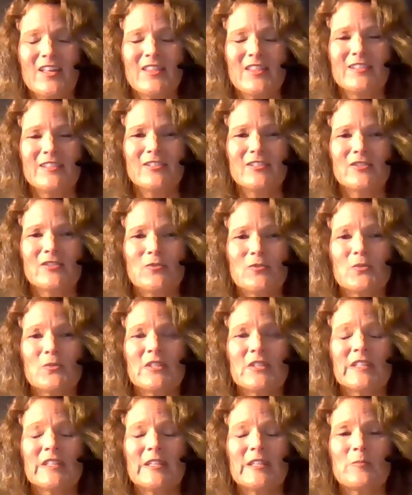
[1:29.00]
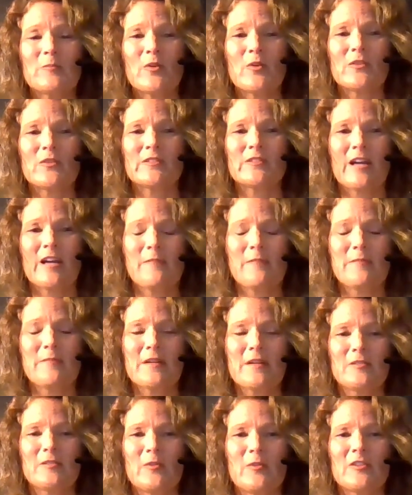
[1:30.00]
This is a really important
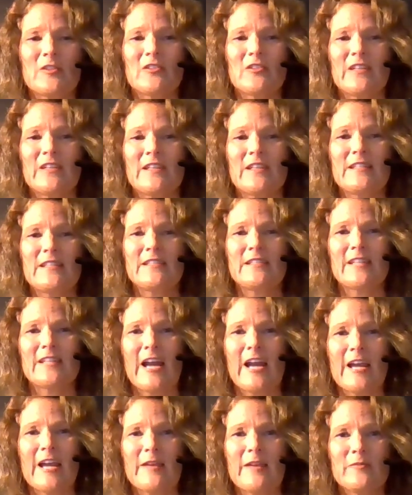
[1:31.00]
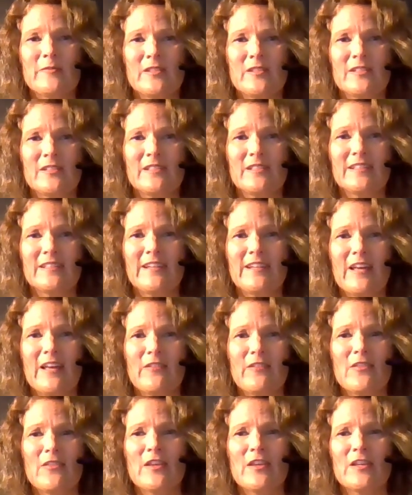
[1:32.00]
topic, especially in these times, now
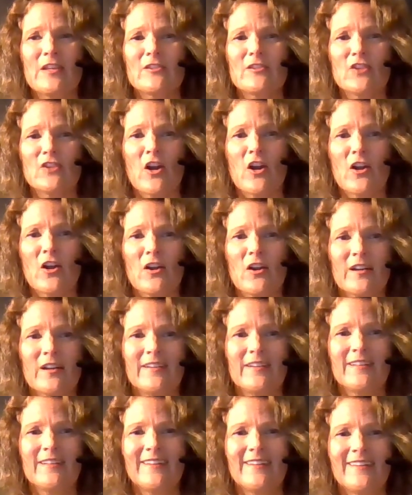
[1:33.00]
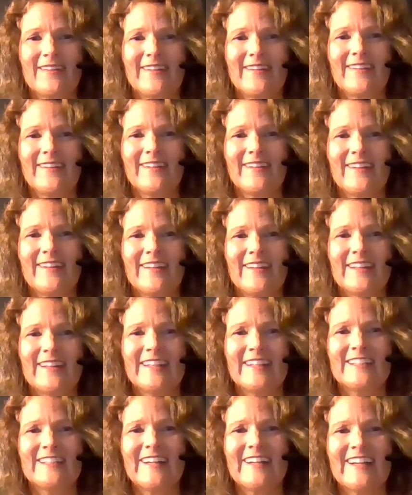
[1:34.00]
that things are a
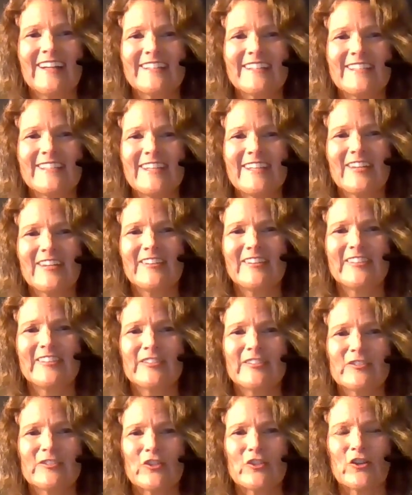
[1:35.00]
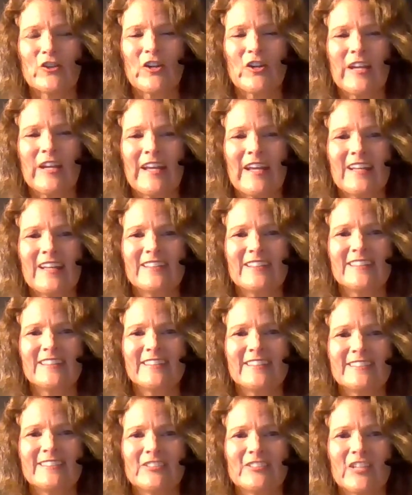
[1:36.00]
little hectic, a little churning, a
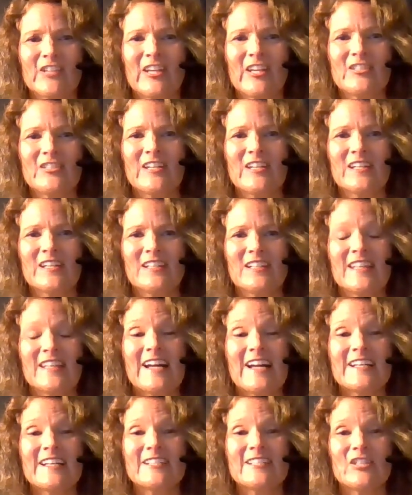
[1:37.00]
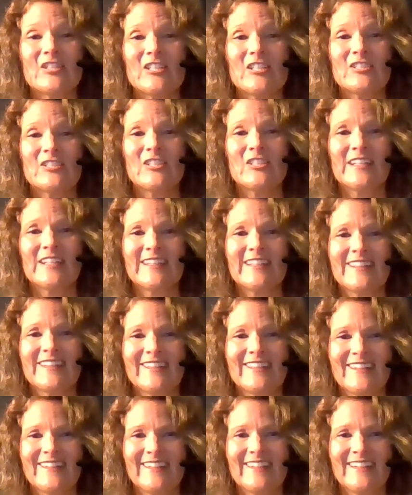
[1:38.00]
little changing, a lot of changing,
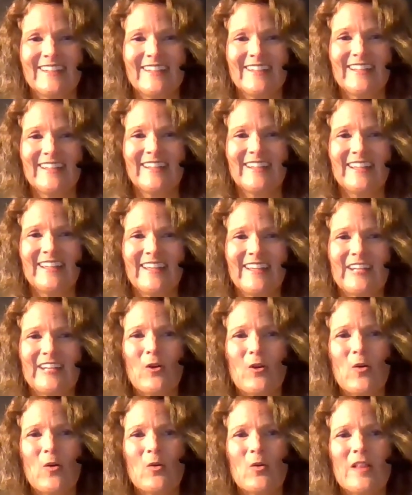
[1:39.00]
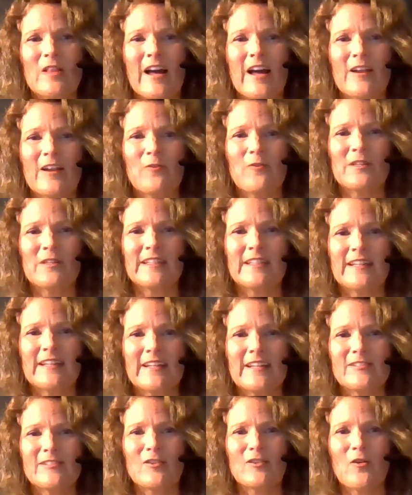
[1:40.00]
and a whole lot of what the
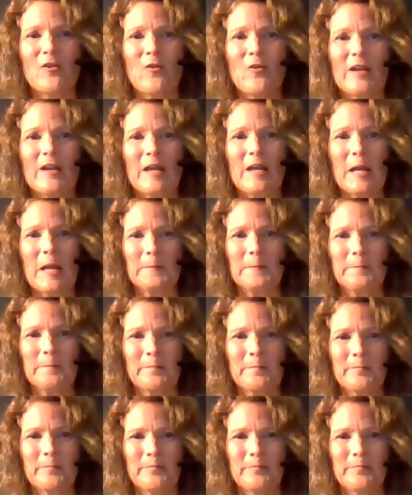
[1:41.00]
heck is going on.